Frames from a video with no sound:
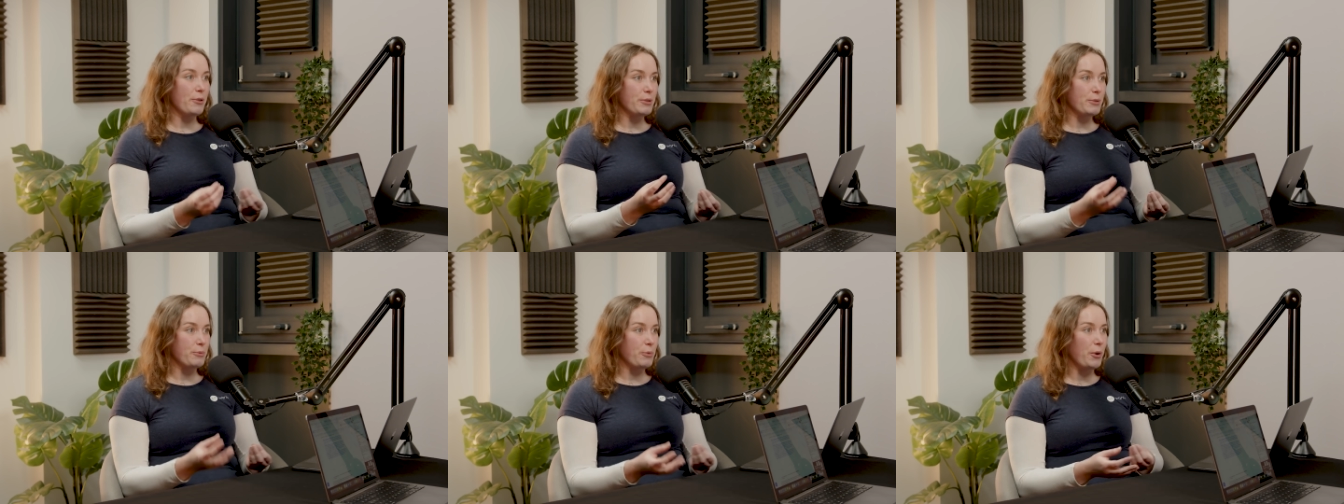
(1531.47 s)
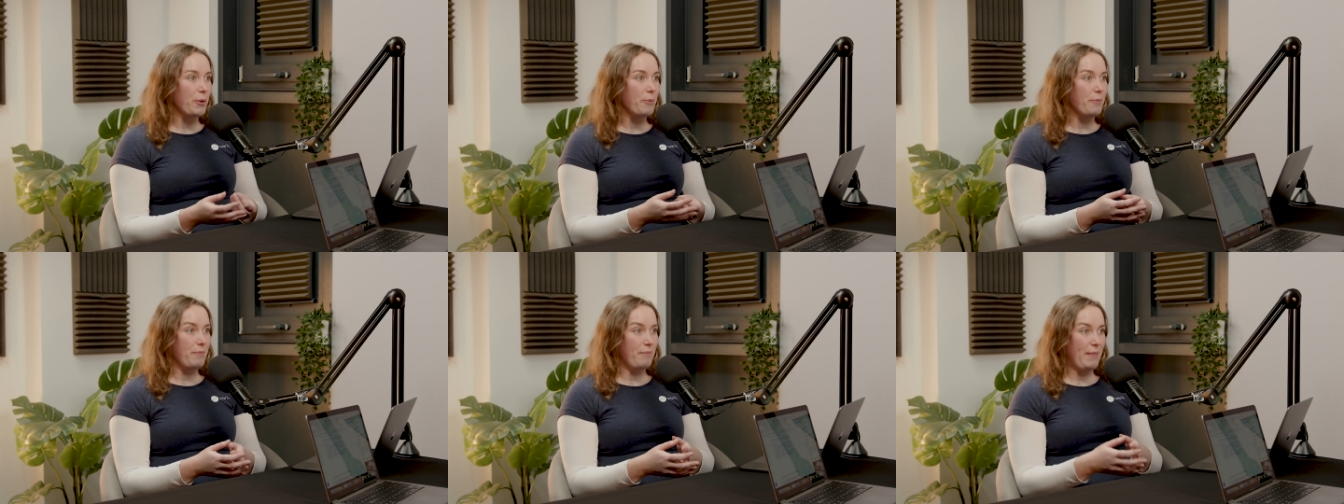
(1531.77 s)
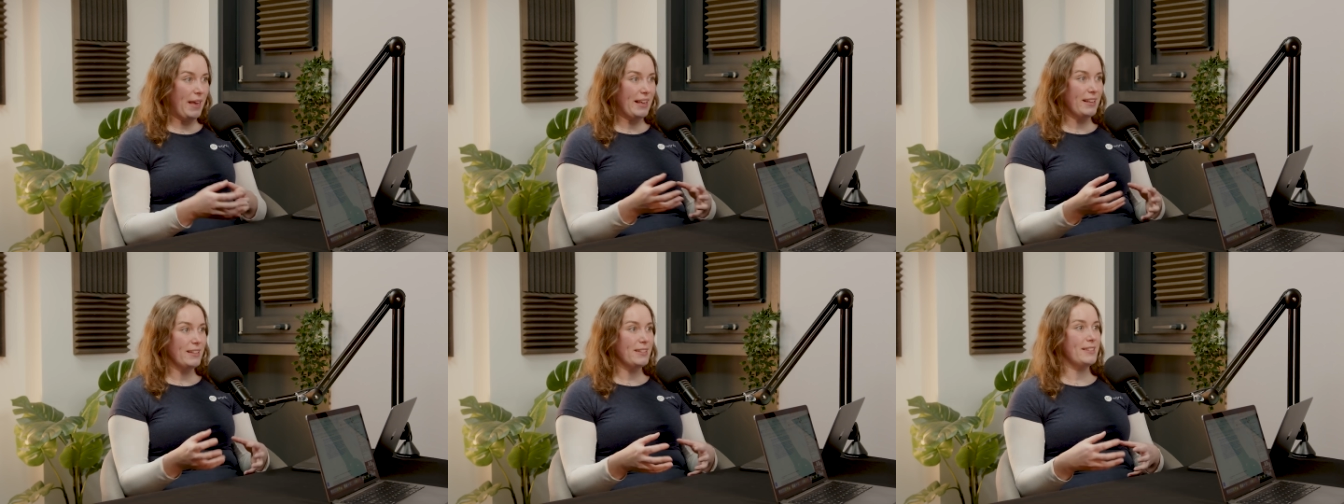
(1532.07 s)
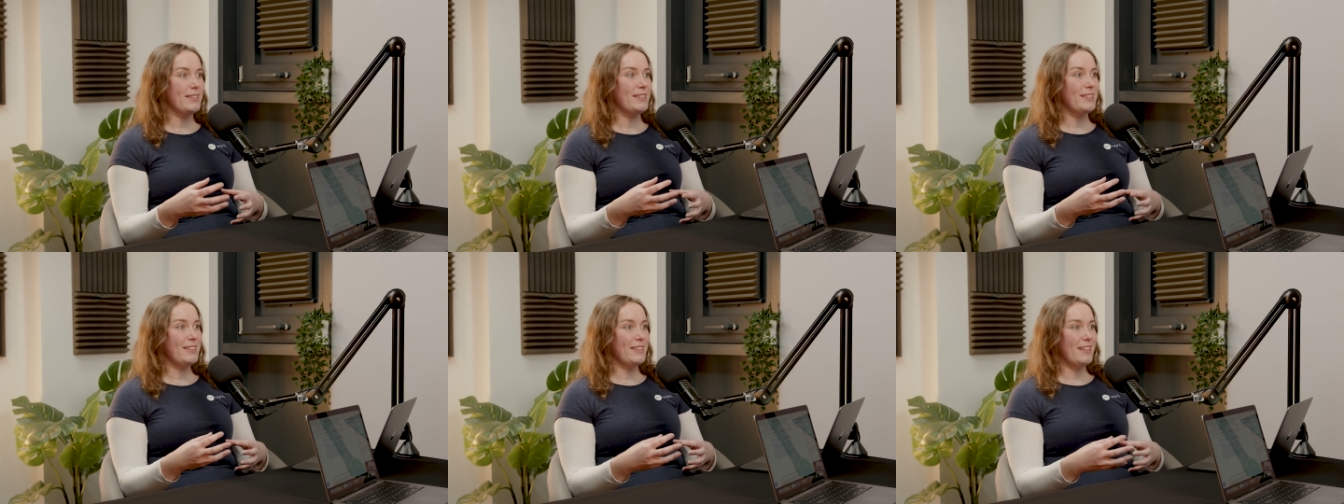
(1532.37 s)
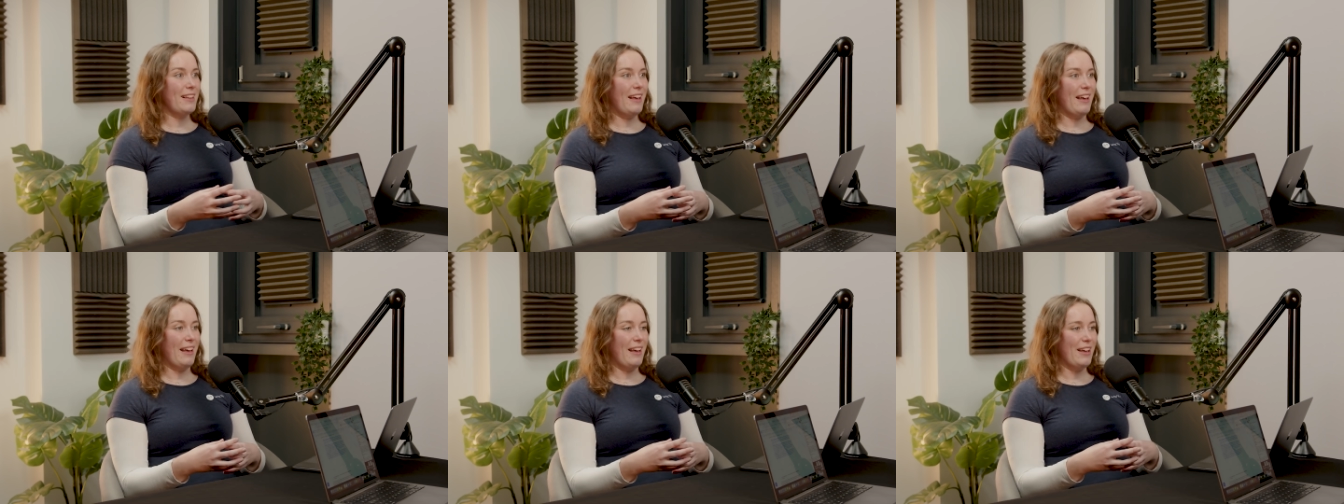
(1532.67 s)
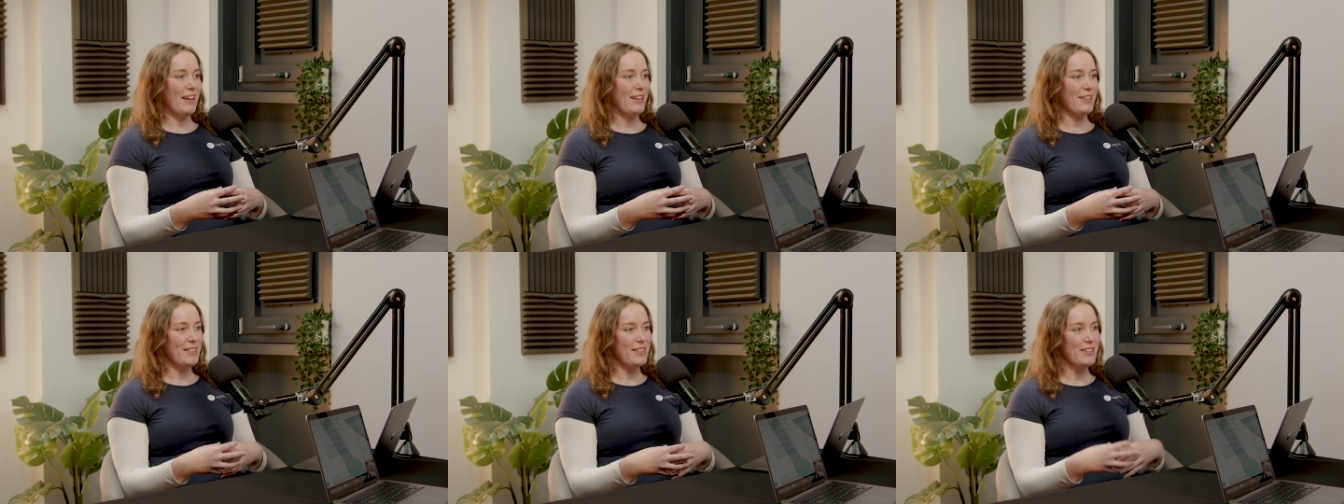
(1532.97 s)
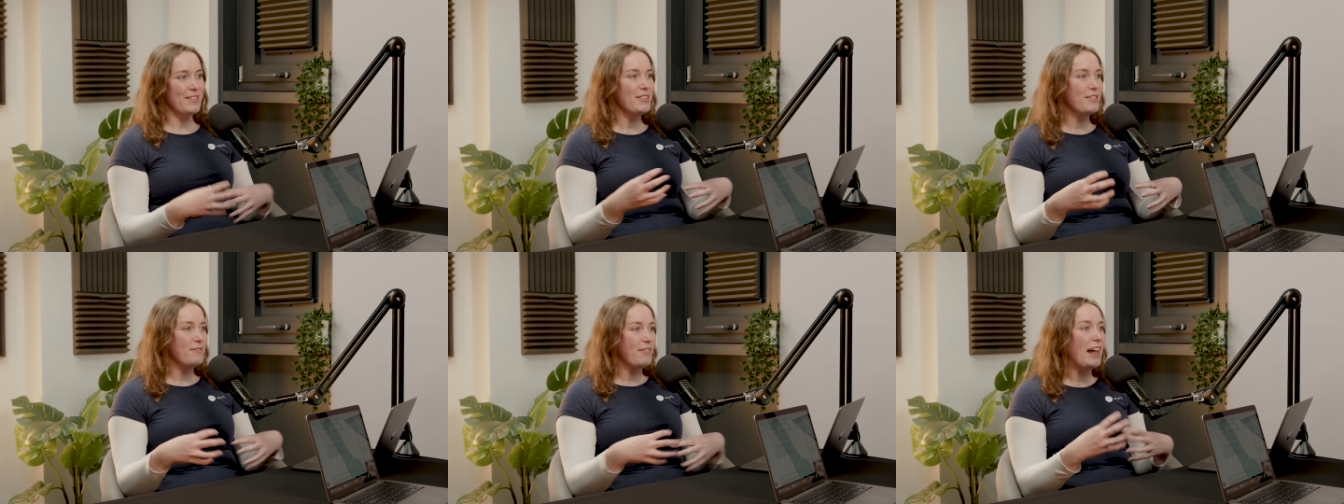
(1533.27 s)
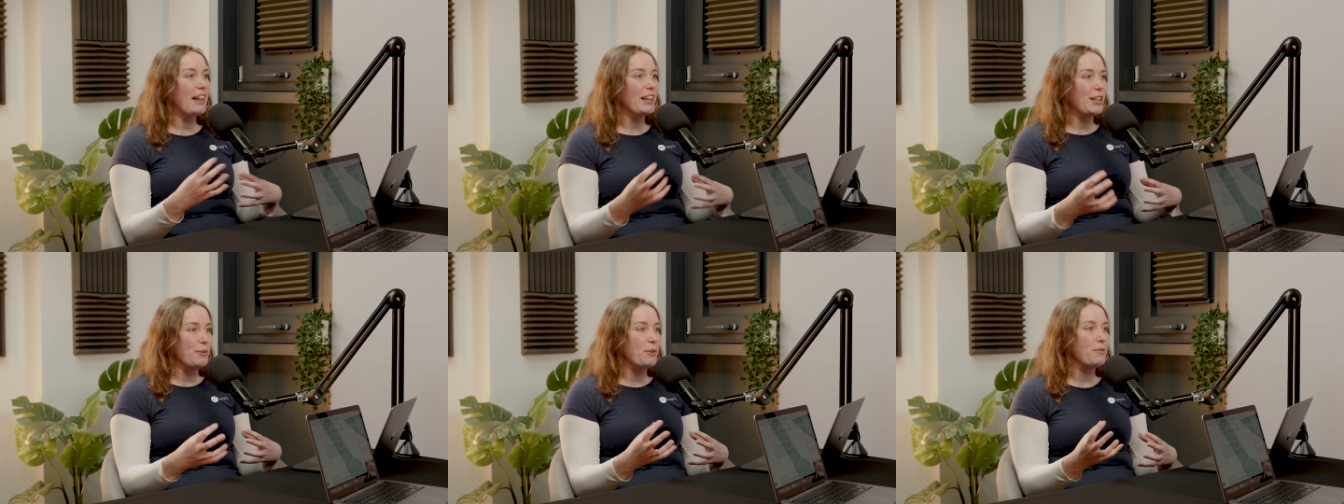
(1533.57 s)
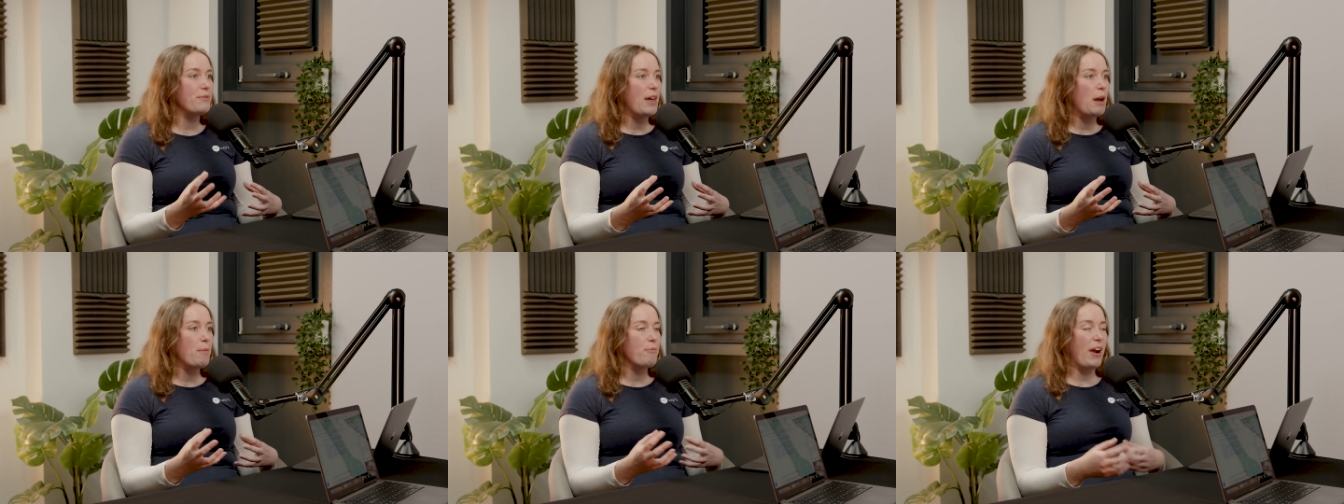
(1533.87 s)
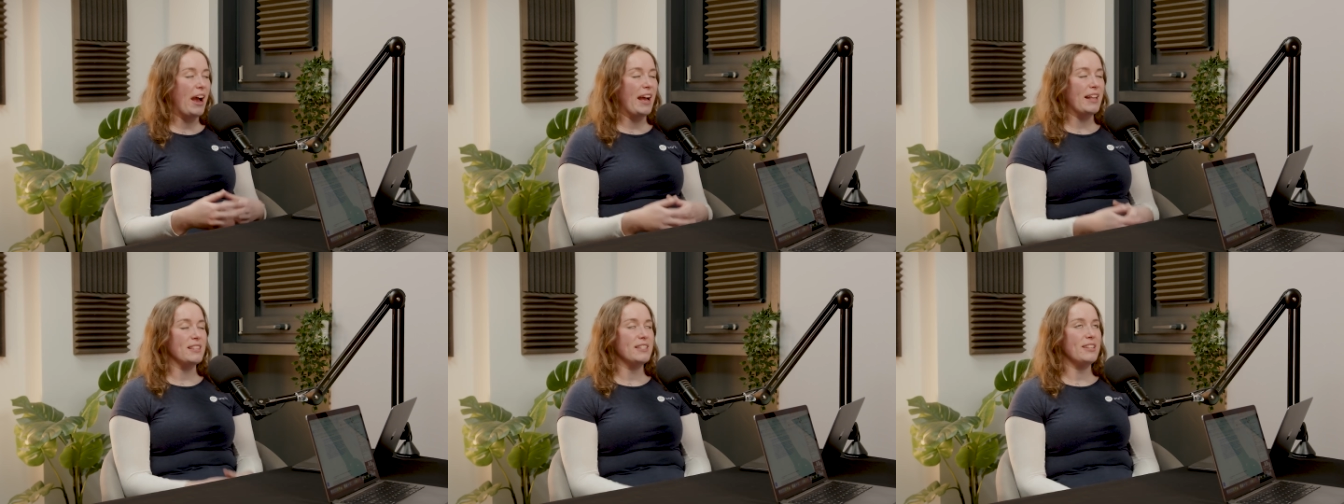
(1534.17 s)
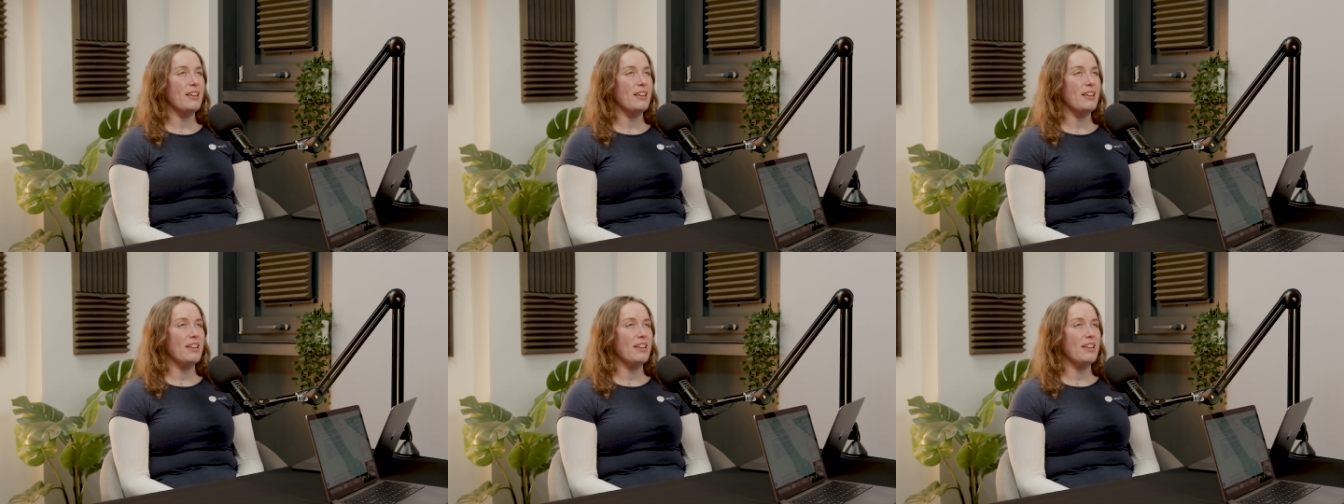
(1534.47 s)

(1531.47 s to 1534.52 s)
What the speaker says: is what makes the value of that brand.